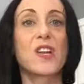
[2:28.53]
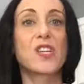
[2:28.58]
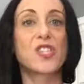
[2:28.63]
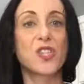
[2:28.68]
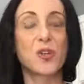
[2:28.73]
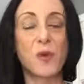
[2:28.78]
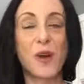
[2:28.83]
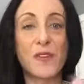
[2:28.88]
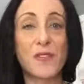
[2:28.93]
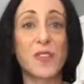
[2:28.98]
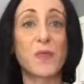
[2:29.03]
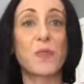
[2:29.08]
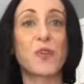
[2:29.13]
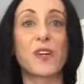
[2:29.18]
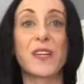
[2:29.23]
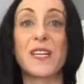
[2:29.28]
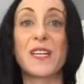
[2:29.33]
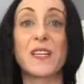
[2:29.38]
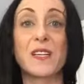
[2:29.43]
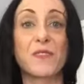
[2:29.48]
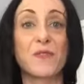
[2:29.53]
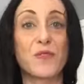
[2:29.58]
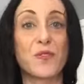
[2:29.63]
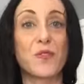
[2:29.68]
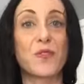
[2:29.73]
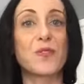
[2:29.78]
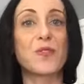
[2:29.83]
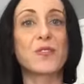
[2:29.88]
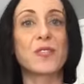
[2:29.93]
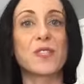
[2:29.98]
too often we're eating
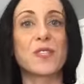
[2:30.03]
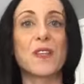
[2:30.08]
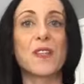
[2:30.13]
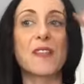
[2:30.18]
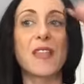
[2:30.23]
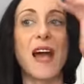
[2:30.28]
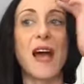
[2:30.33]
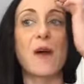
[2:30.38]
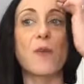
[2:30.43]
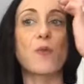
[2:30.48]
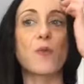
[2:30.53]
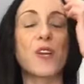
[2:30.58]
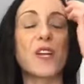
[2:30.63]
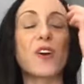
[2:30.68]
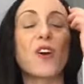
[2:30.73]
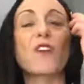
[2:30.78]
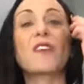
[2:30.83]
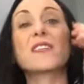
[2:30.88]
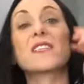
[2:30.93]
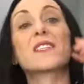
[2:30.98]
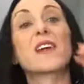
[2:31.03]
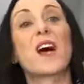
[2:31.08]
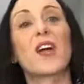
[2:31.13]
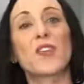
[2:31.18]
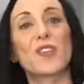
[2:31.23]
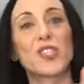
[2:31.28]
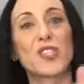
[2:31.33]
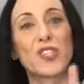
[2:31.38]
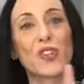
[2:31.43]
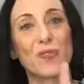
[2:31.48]
foods that we are
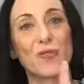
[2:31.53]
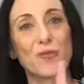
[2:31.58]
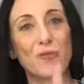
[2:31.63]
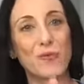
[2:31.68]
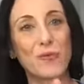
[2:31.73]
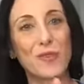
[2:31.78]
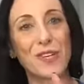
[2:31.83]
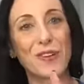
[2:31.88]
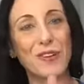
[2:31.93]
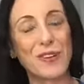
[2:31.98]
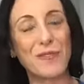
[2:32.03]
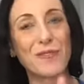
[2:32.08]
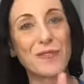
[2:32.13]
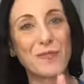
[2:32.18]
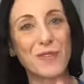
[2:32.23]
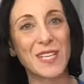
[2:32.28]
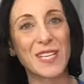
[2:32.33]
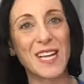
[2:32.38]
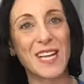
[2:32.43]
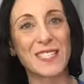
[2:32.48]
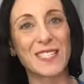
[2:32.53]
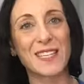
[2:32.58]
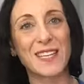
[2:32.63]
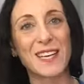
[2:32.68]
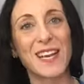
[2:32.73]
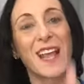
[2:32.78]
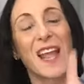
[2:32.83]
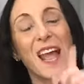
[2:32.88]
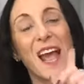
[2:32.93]
intolerant to. We don't even realize it.